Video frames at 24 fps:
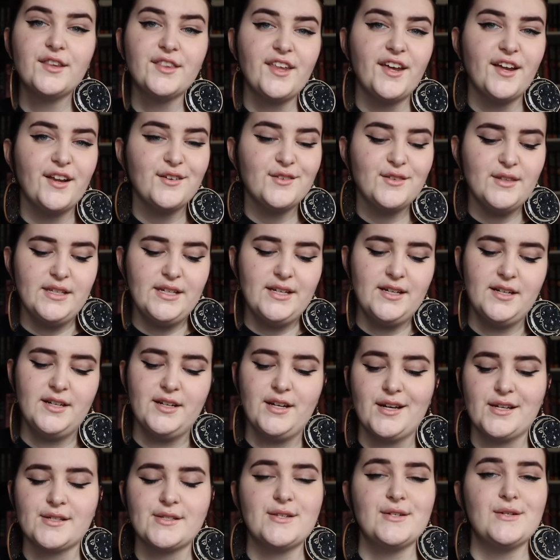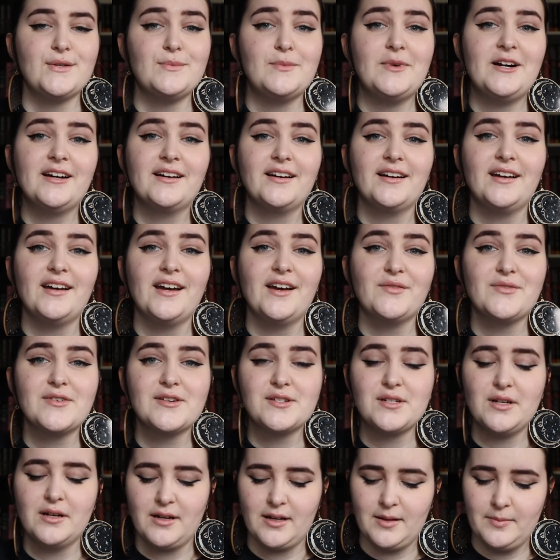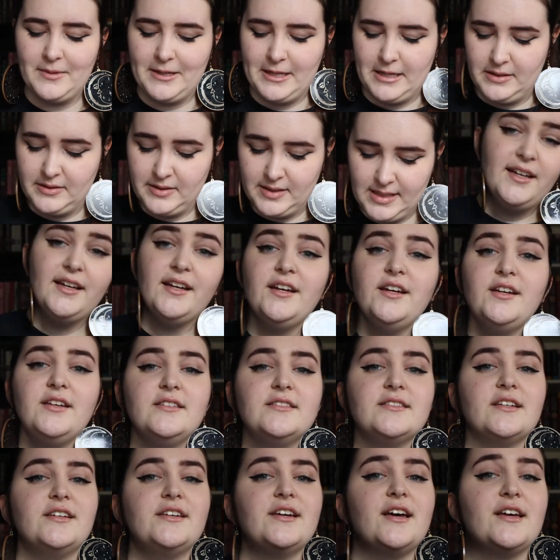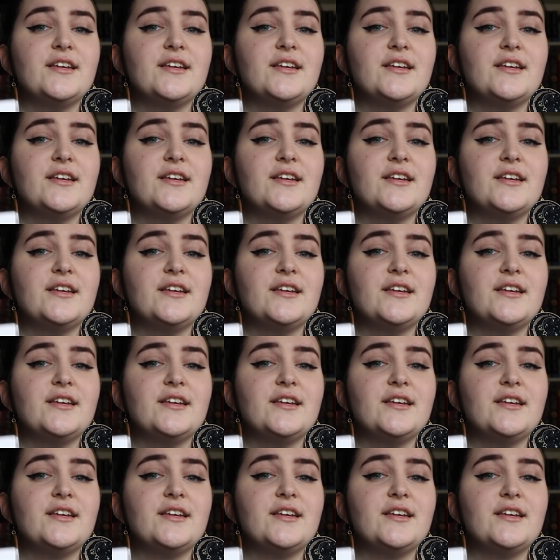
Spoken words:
Then the next two manga I have to talk about is